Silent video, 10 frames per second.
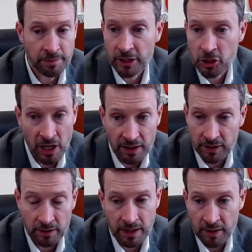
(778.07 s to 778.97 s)
be a better
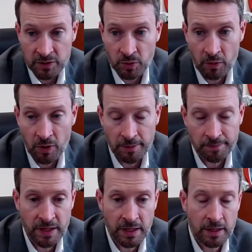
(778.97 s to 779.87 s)
driver. That's what I
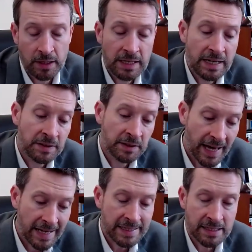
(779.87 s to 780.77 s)
want. And the